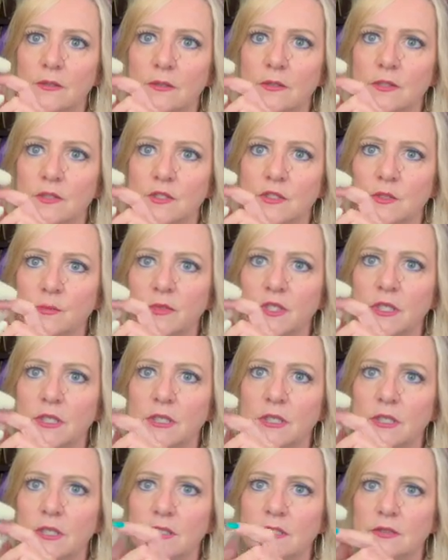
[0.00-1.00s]
just the
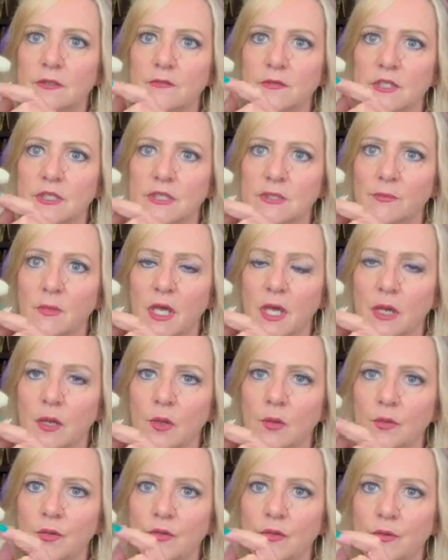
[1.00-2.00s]
beginnings of his
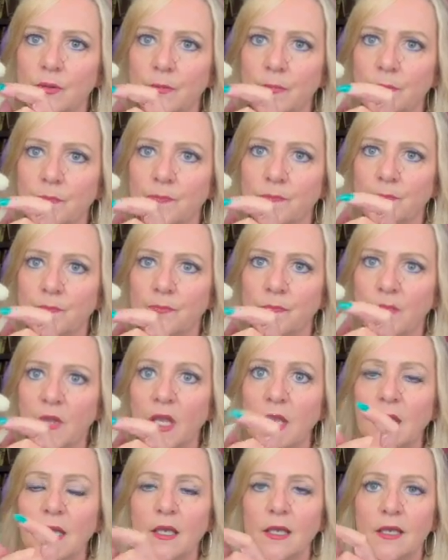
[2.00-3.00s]
mouth.
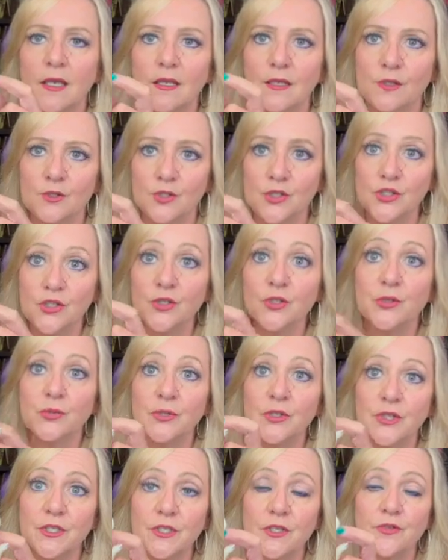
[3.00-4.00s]
And I'll show you
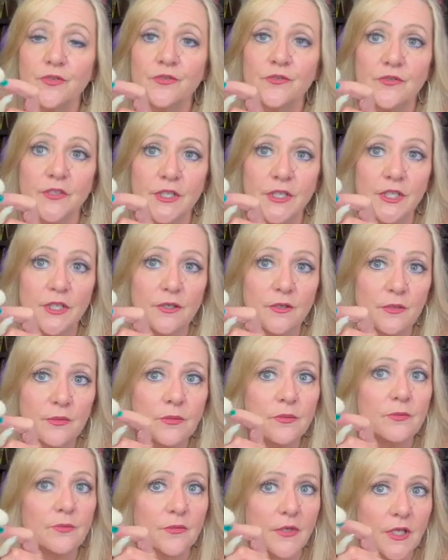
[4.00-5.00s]
in another video
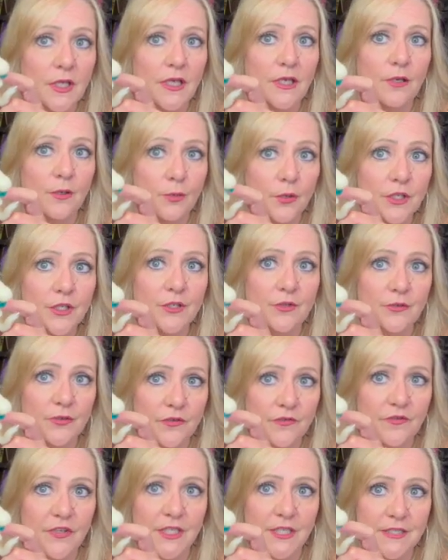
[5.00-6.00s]
how we do
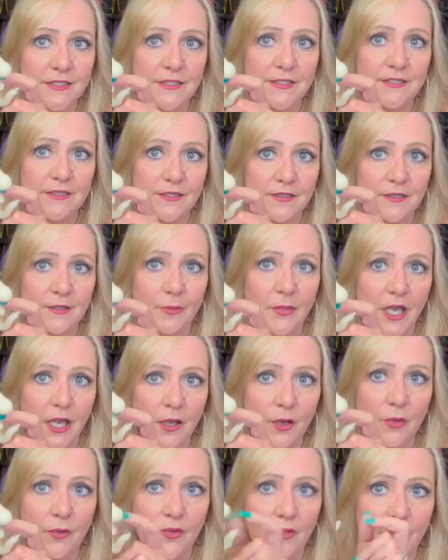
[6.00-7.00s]
the faces and the
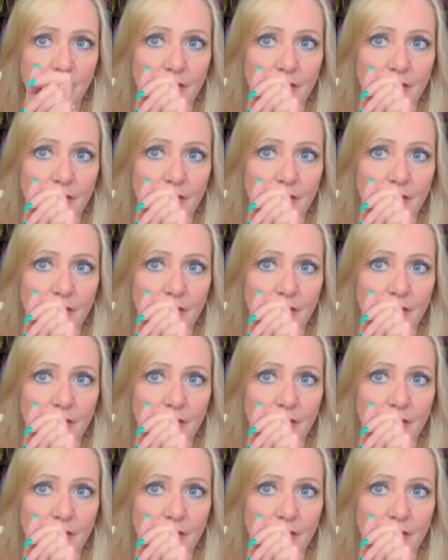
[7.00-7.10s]
mouth.